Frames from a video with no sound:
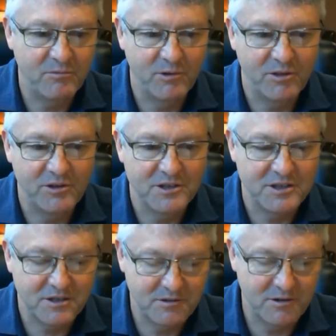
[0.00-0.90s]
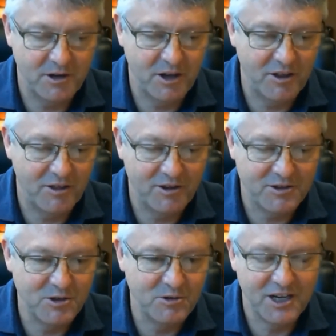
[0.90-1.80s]
this
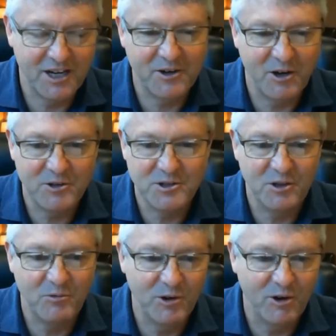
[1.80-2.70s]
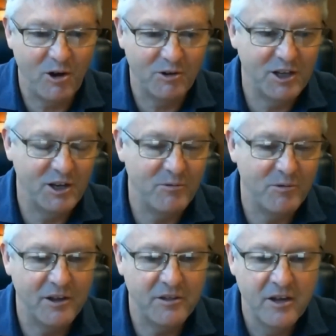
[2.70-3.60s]
new technology that we're all dealing
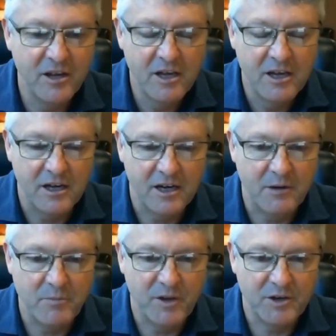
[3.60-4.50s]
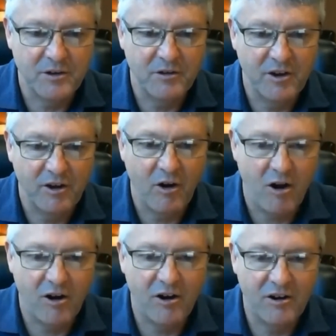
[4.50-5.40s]
with, there
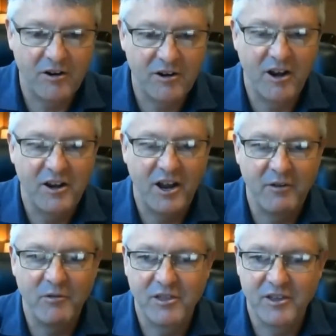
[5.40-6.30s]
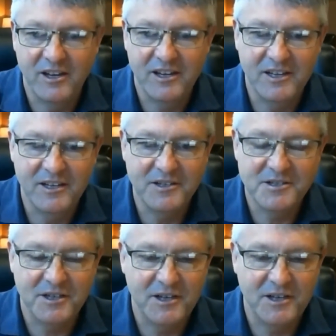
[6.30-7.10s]
are not everything is